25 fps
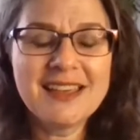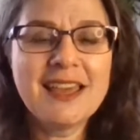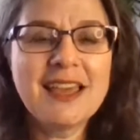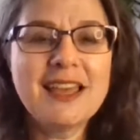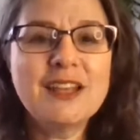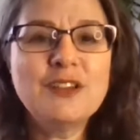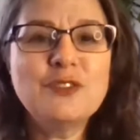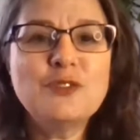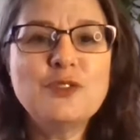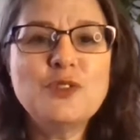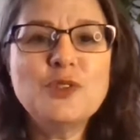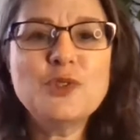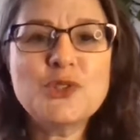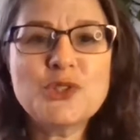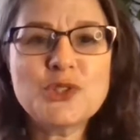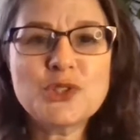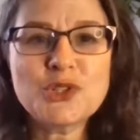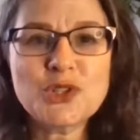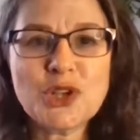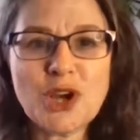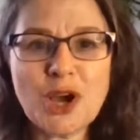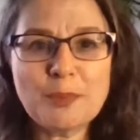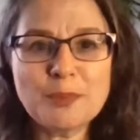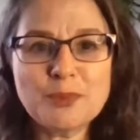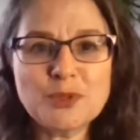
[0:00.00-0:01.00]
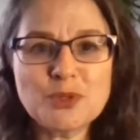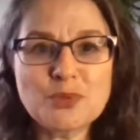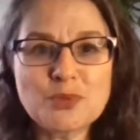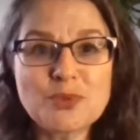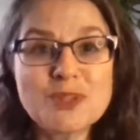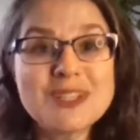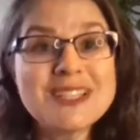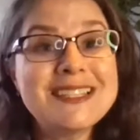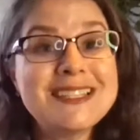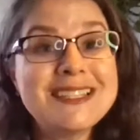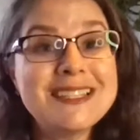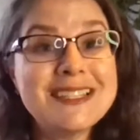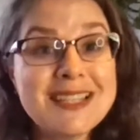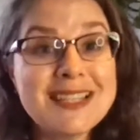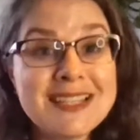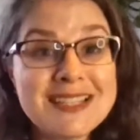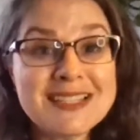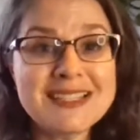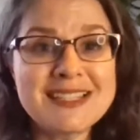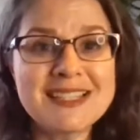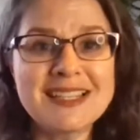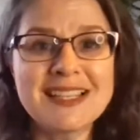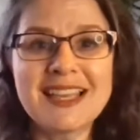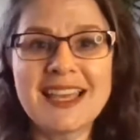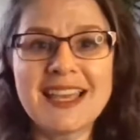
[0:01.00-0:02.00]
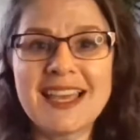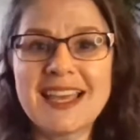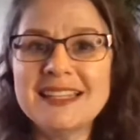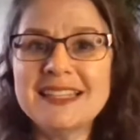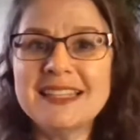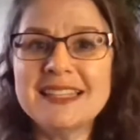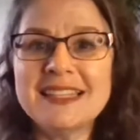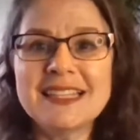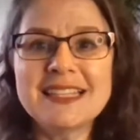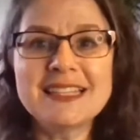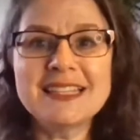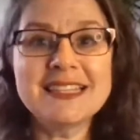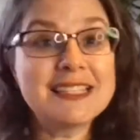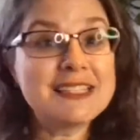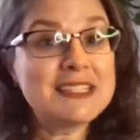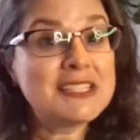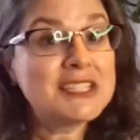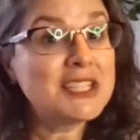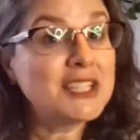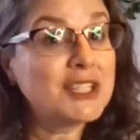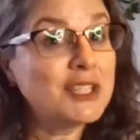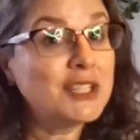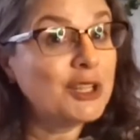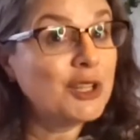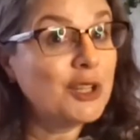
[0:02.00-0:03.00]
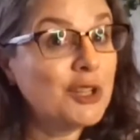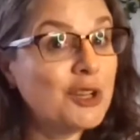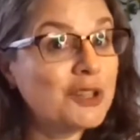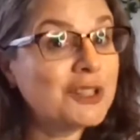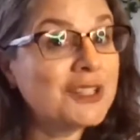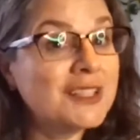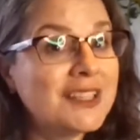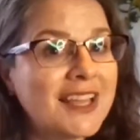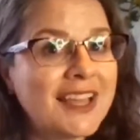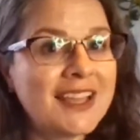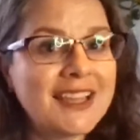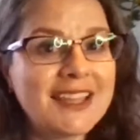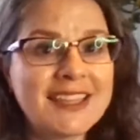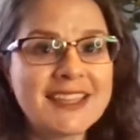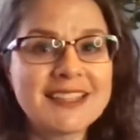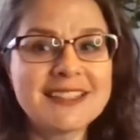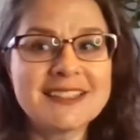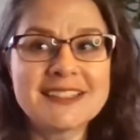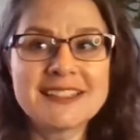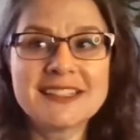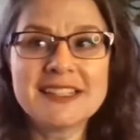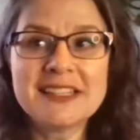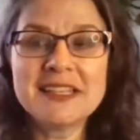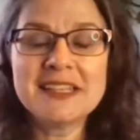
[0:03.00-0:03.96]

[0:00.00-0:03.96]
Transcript: And if you stopped resisting anything that didn't look like it